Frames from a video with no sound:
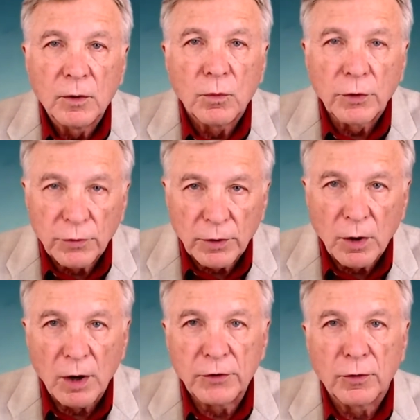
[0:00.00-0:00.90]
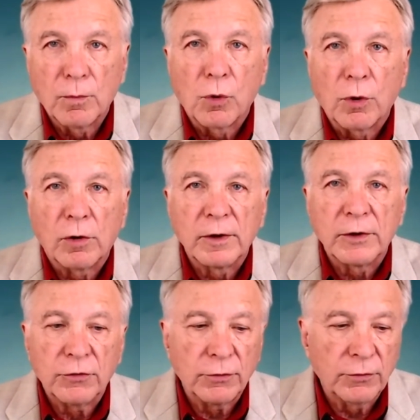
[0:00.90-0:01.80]
with regard to moral
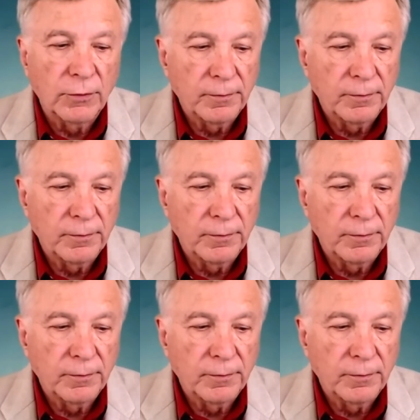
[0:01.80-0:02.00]
issues.